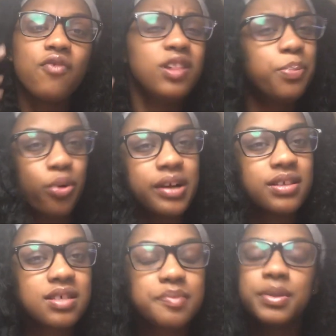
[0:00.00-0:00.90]
really
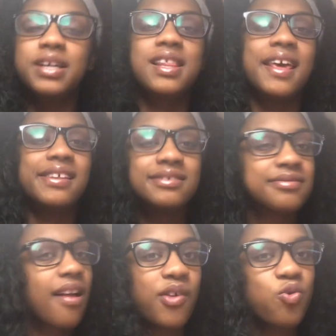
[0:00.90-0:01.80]
pointless, but like
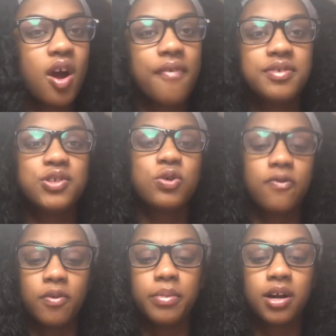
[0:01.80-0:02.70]
you have to do
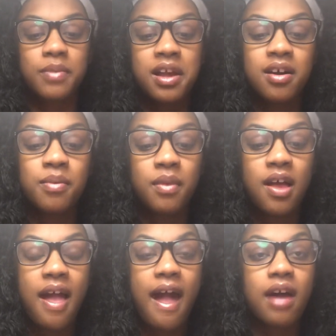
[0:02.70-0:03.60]
it for bunk makeup.
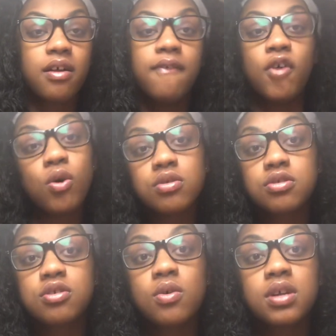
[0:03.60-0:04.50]
And then fold
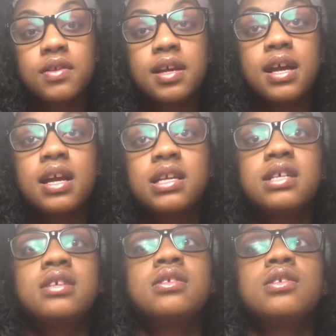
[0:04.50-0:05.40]
and stow, on the other hand,
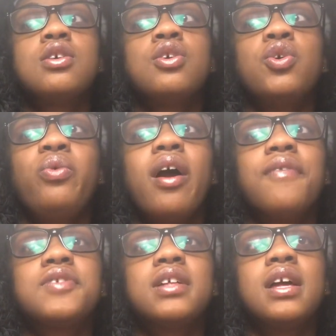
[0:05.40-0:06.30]
is you
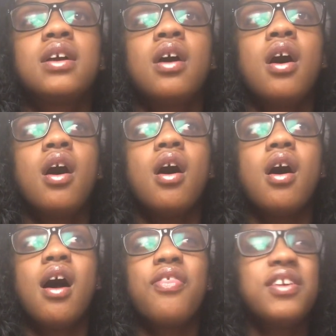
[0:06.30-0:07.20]
have to, like,
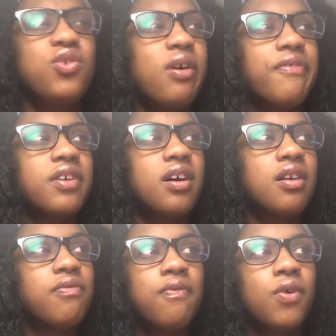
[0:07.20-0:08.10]
I think you have to
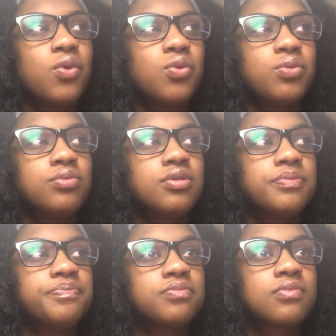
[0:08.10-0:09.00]
unfold,
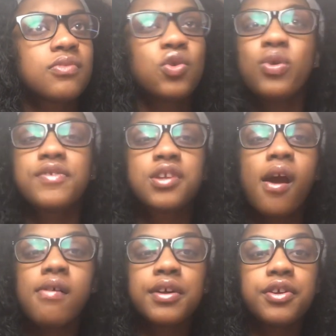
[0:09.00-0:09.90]
or you have to
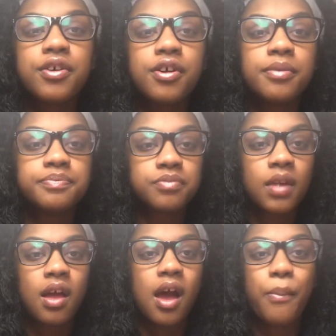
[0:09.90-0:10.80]
turn like a
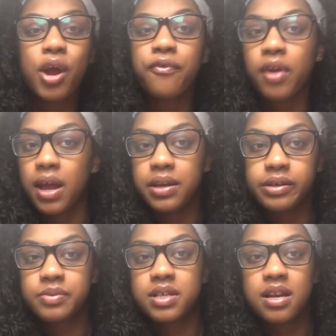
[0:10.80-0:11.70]
pair of your end
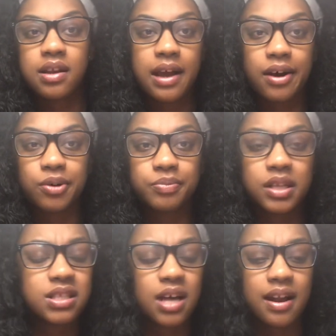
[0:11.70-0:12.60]
ups in and out,
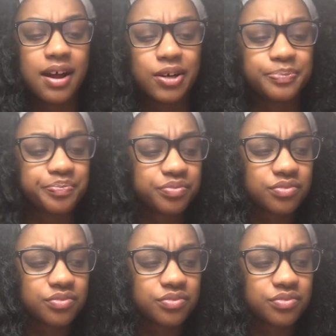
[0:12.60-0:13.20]
inside out,